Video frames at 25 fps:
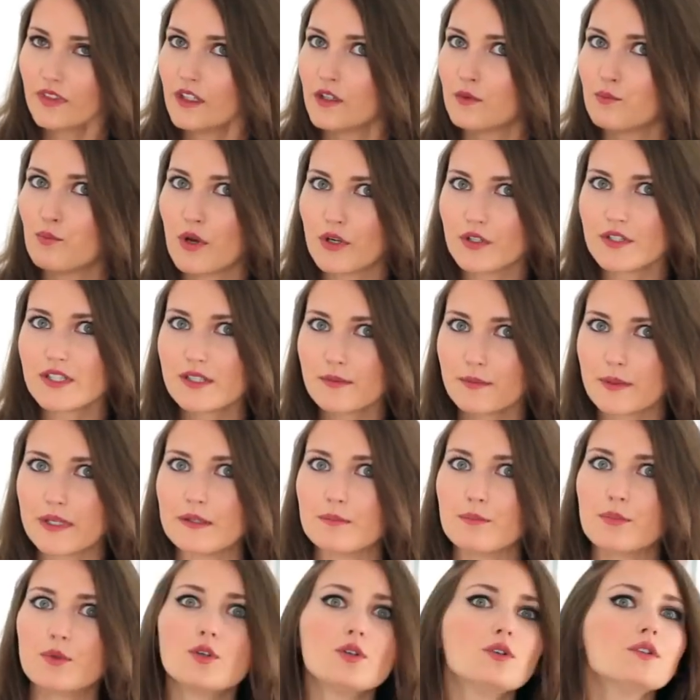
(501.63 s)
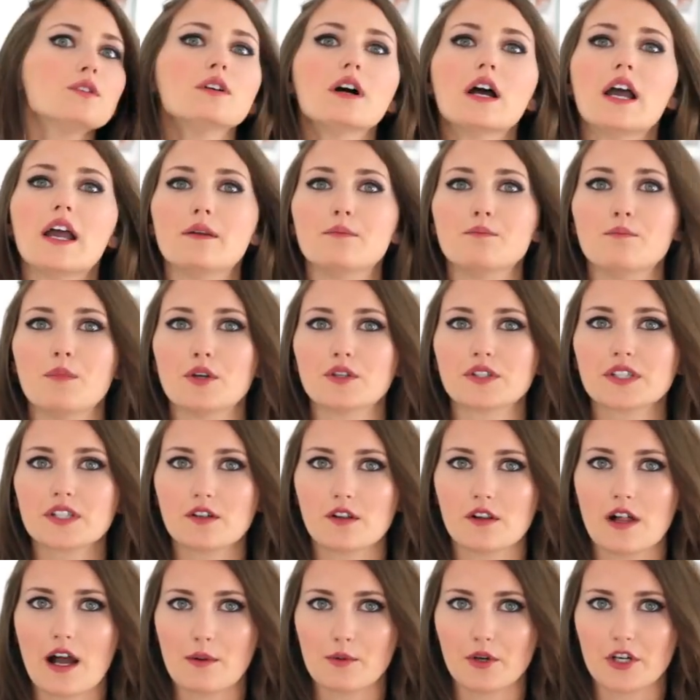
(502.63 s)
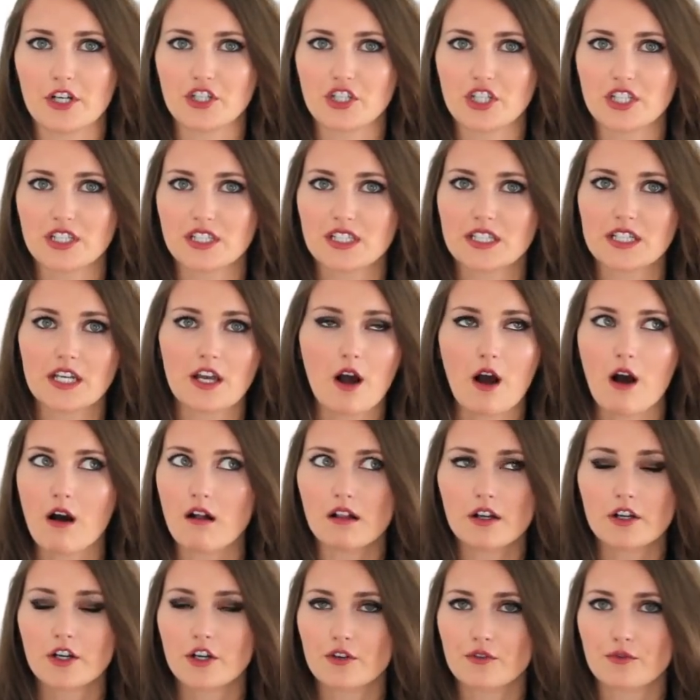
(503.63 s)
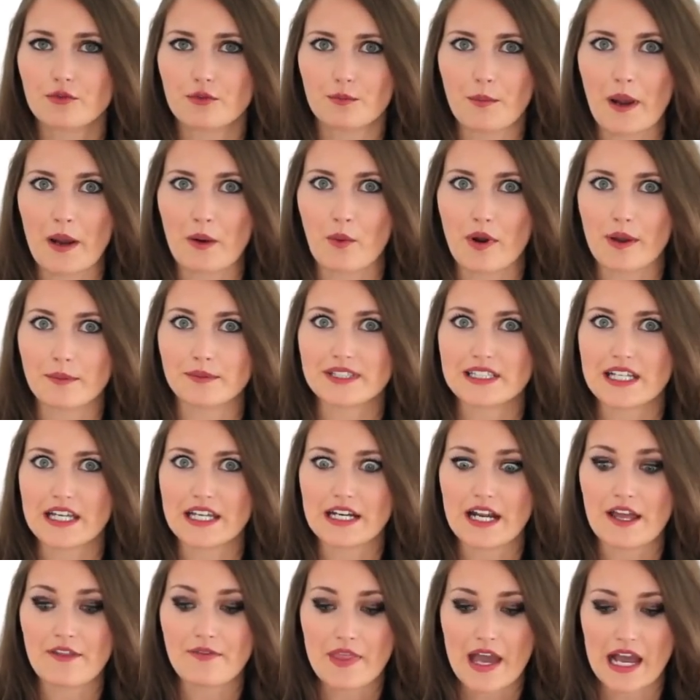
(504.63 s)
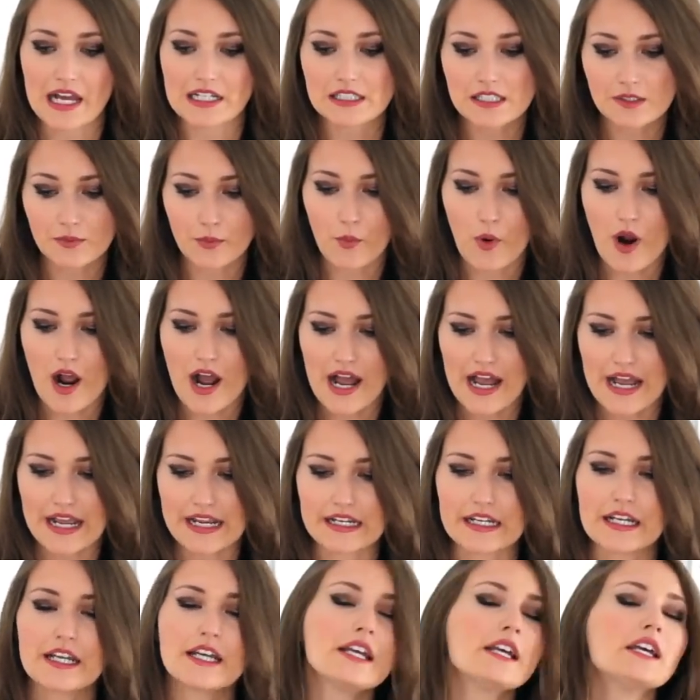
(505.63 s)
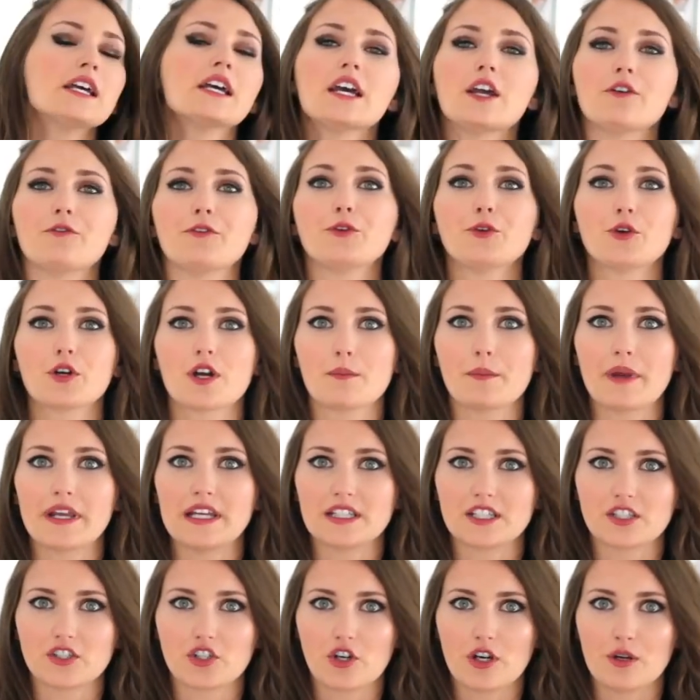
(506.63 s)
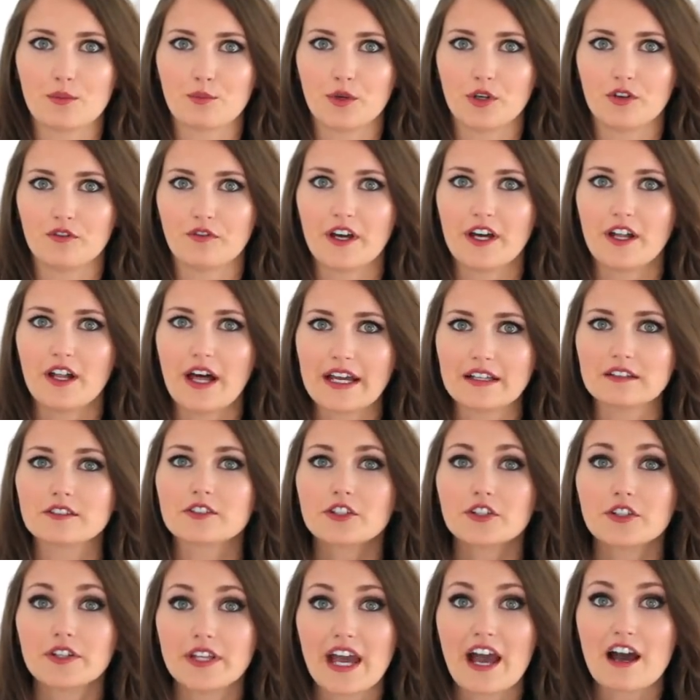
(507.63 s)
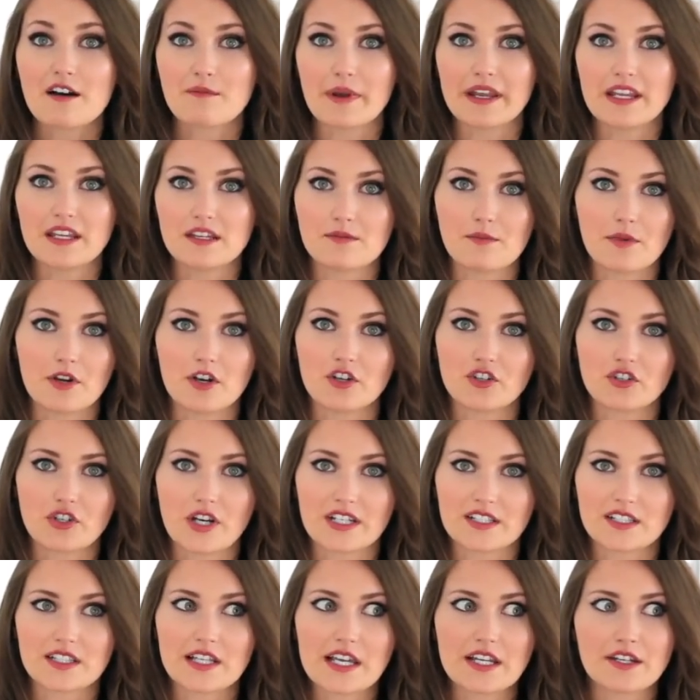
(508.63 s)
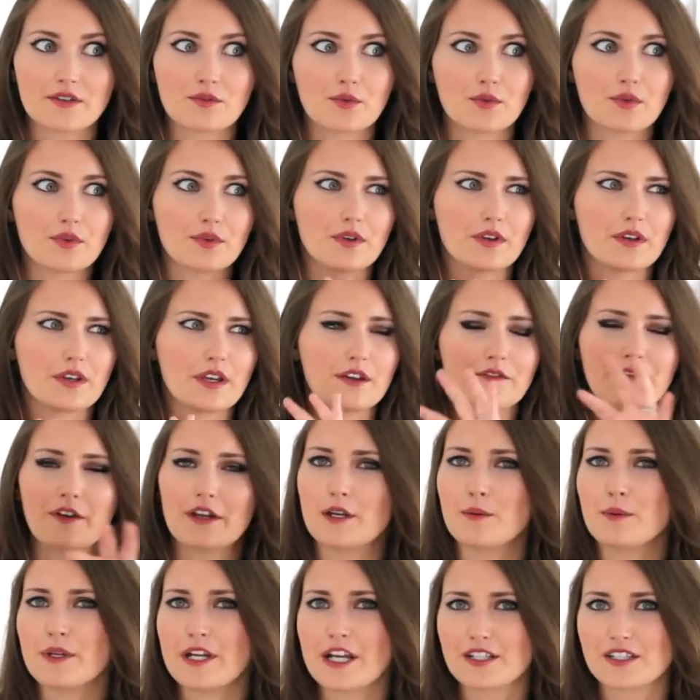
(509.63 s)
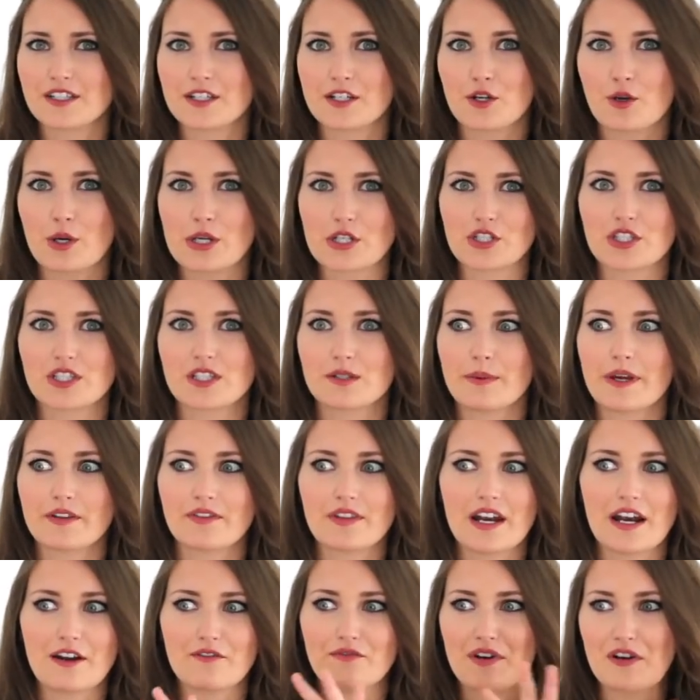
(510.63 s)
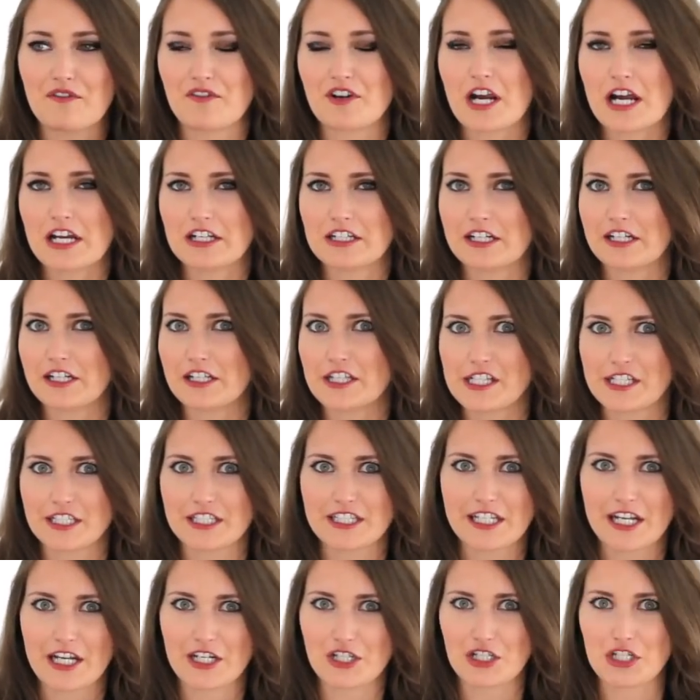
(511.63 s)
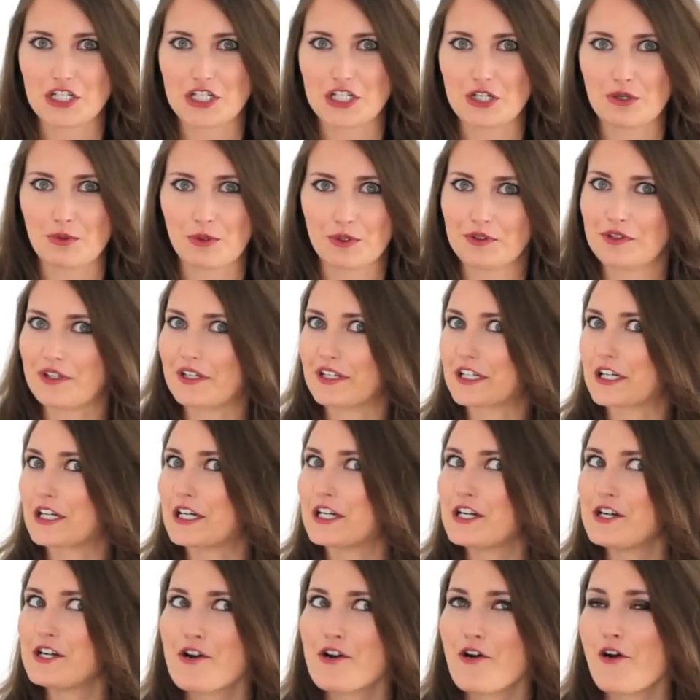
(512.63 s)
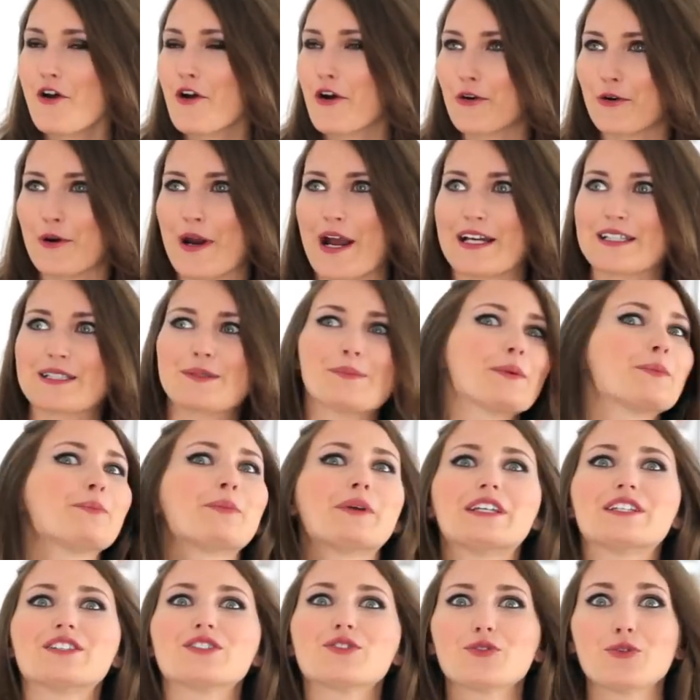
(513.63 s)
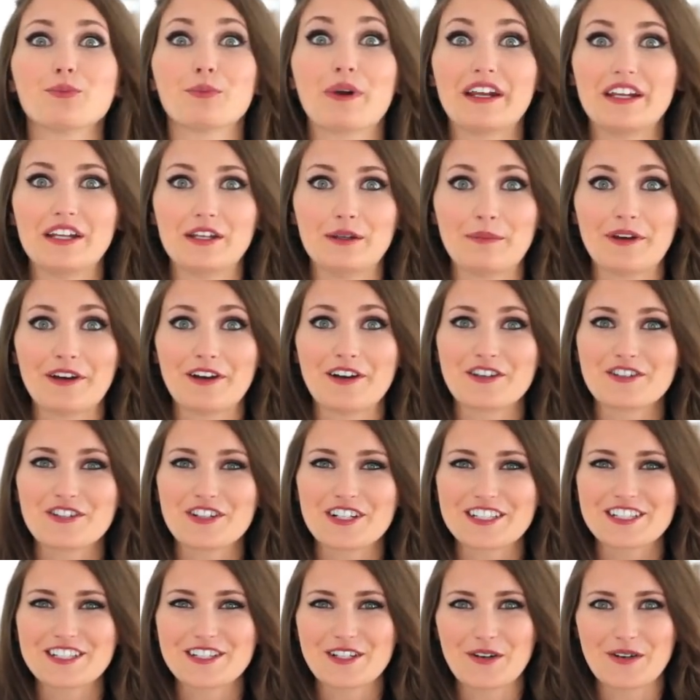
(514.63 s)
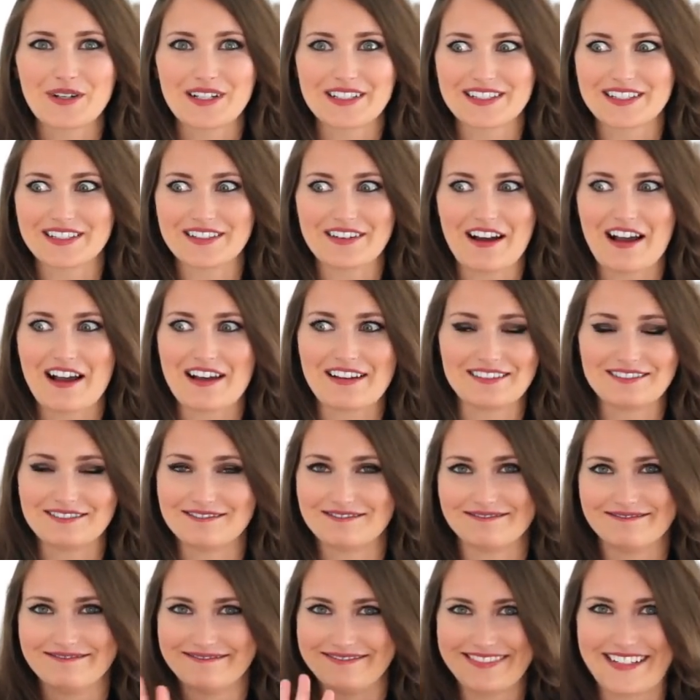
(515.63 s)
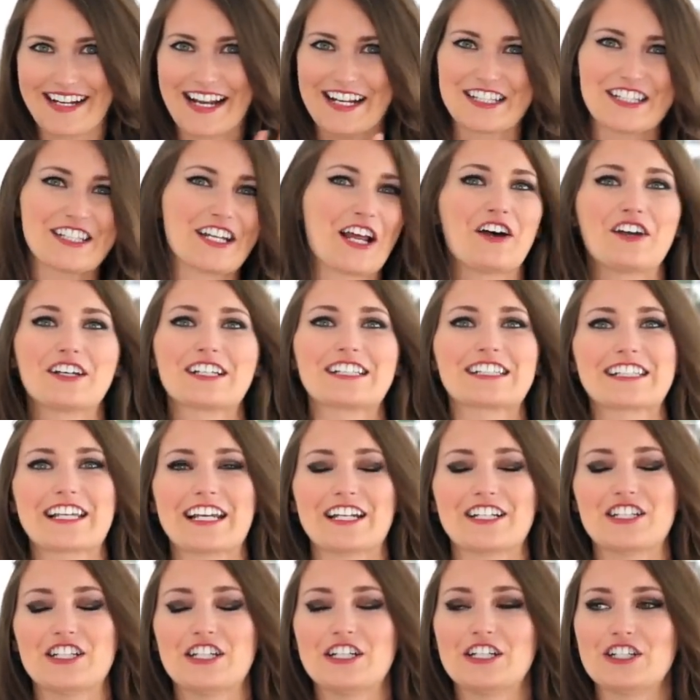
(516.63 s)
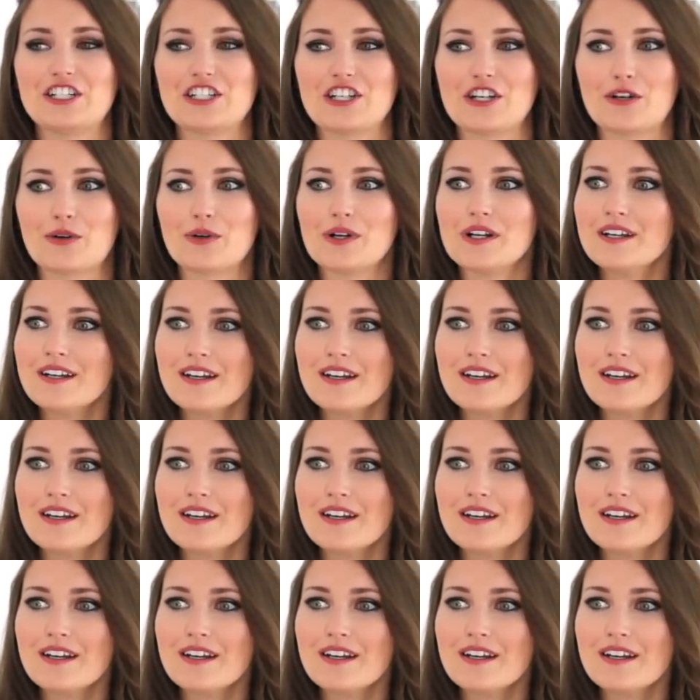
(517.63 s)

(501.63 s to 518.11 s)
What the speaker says: most people and most collaborations, they all occur through my website, and that's why, if you look at my Instagram profile, I literally have my email address. And if anybody has any questions about that, I've never gotten anything sketchy or like harassment based through my email address, so it's not like sketchy to do.